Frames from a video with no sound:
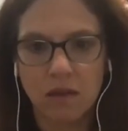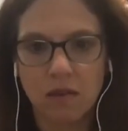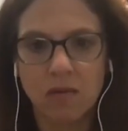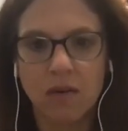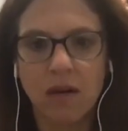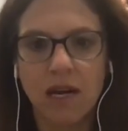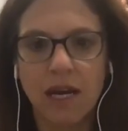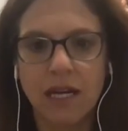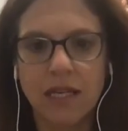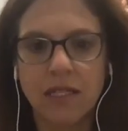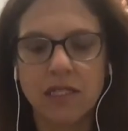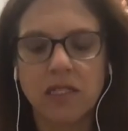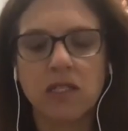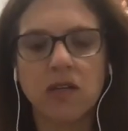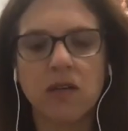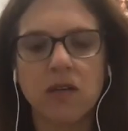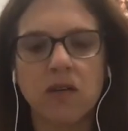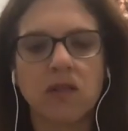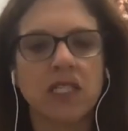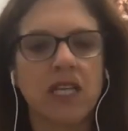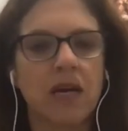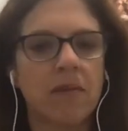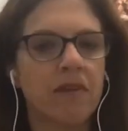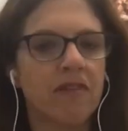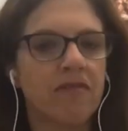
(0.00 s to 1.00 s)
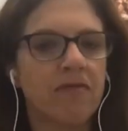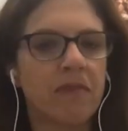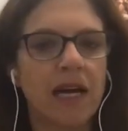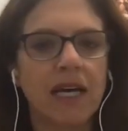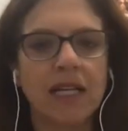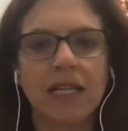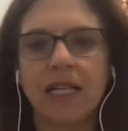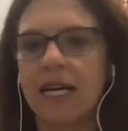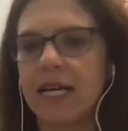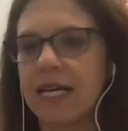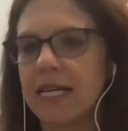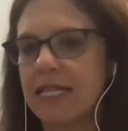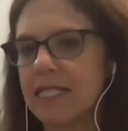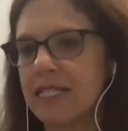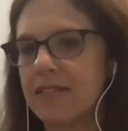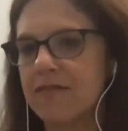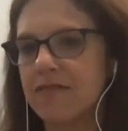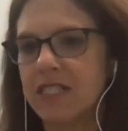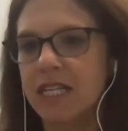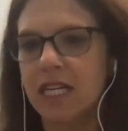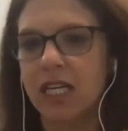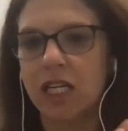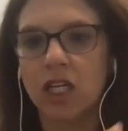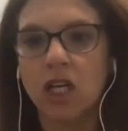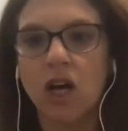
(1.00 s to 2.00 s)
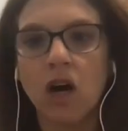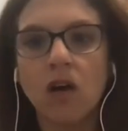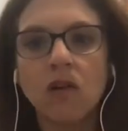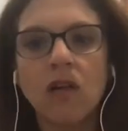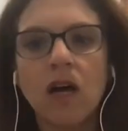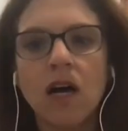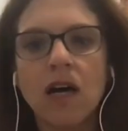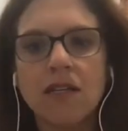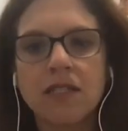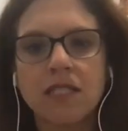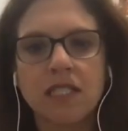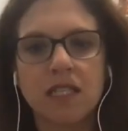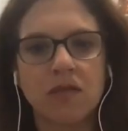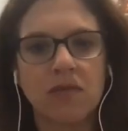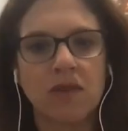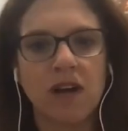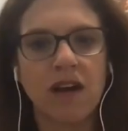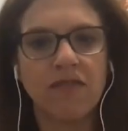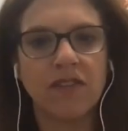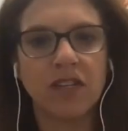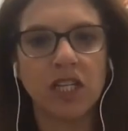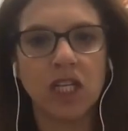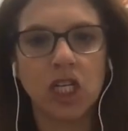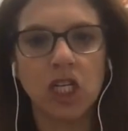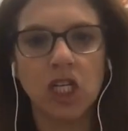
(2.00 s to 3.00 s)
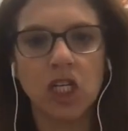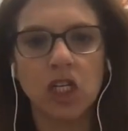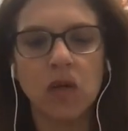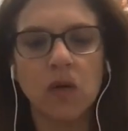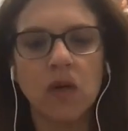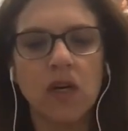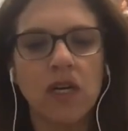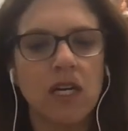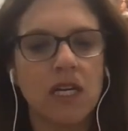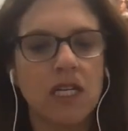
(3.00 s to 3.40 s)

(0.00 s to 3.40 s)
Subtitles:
right? So some of my clients have seen no loss in revenue.